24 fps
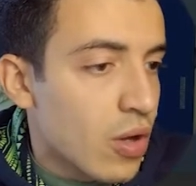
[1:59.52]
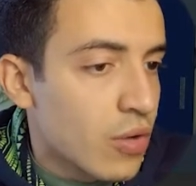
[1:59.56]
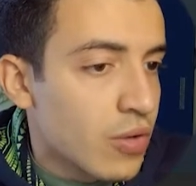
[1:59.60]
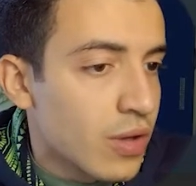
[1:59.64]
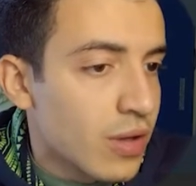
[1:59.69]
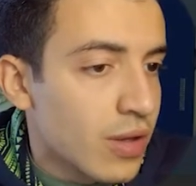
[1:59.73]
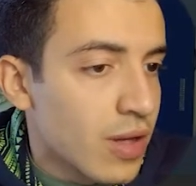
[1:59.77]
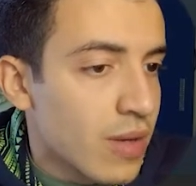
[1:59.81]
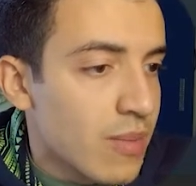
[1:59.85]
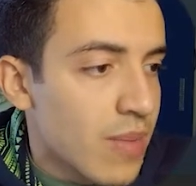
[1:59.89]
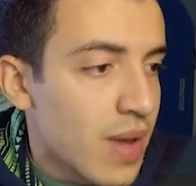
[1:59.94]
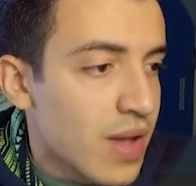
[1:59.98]
on
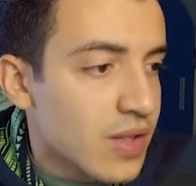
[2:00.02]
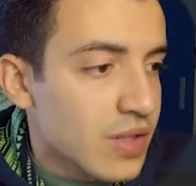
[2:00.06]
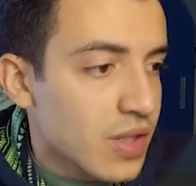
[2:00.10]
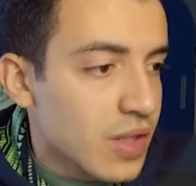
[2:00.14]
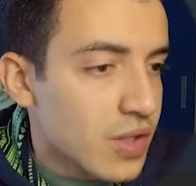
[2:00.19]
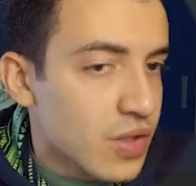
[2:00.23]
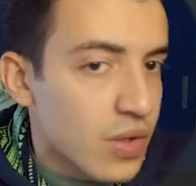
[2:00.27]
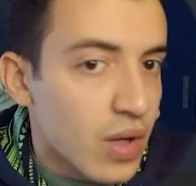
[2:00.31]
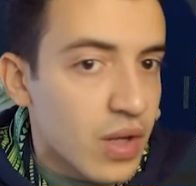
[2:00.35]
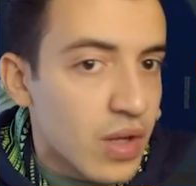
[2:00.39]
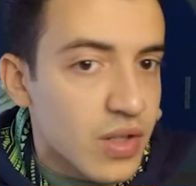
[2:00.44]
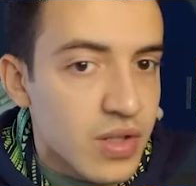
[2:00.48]
the layer
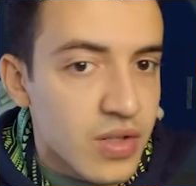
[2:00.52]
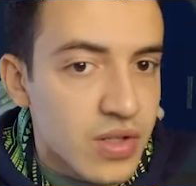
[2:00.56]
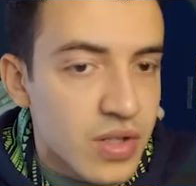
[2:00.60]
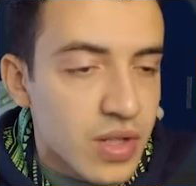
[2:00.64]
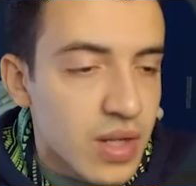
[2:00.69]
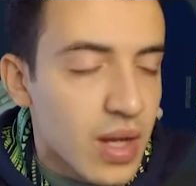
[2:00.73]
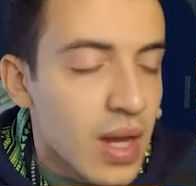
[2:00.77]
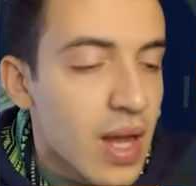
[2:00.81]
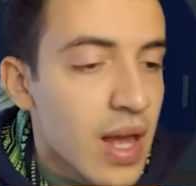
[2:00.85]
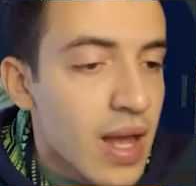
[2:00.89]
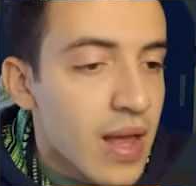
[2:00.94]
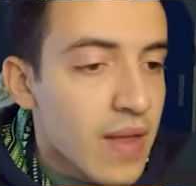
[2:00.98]
mask, as you guys can
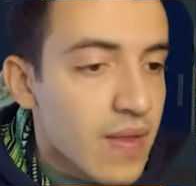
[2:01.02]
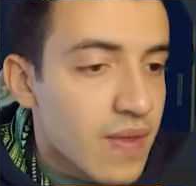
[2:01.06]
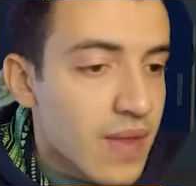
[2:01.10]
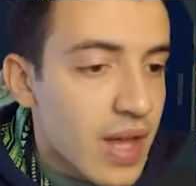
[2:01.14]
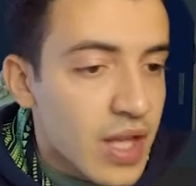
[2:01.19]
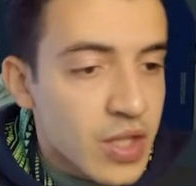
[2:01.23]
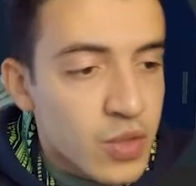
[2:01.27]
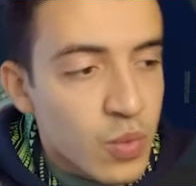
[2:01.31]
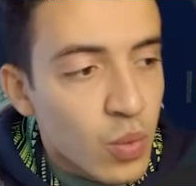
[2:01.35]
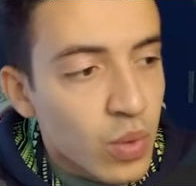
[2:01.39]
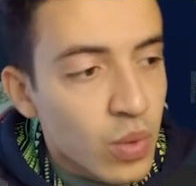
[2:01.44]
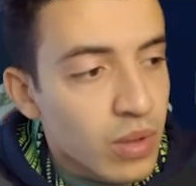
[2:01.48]
see.
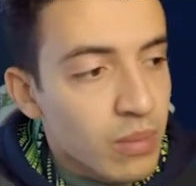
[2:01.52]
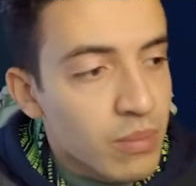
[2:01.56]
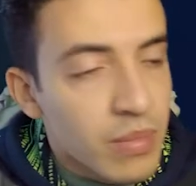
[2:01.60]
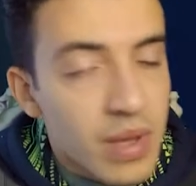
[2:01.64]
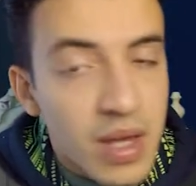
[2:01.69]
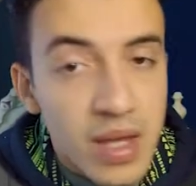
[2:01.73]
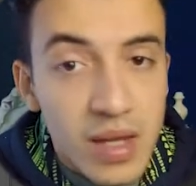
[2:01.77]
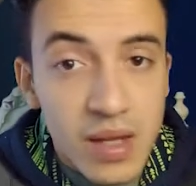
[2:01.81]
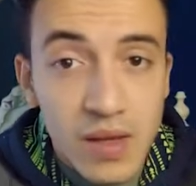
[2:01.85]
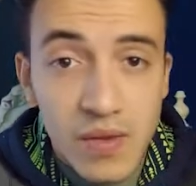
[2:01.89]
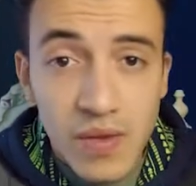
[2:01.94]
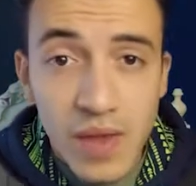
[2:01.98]
That will
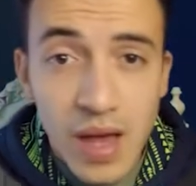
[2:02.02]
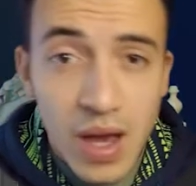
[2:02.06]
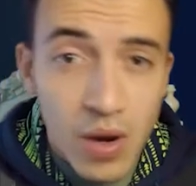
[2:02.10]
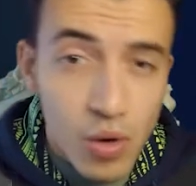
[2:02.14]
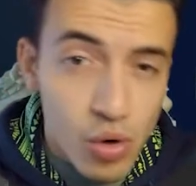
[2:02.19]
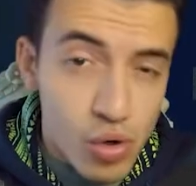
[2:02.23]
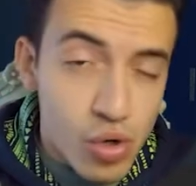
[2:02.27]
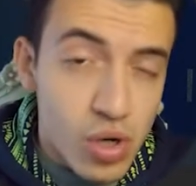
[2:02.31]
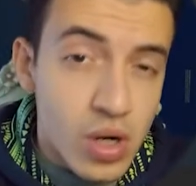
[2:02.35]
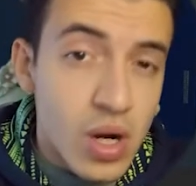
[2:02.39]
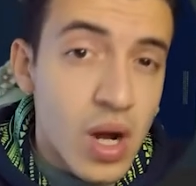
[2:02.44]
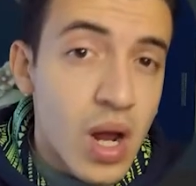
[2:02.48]
make
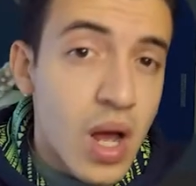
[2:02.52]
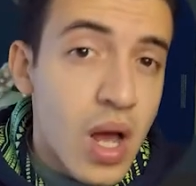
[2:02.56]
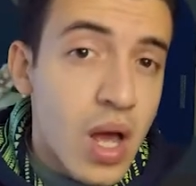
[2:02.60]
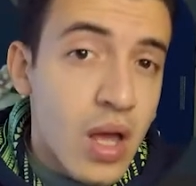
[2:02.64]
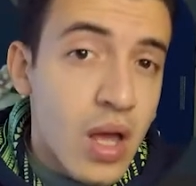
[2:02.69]
our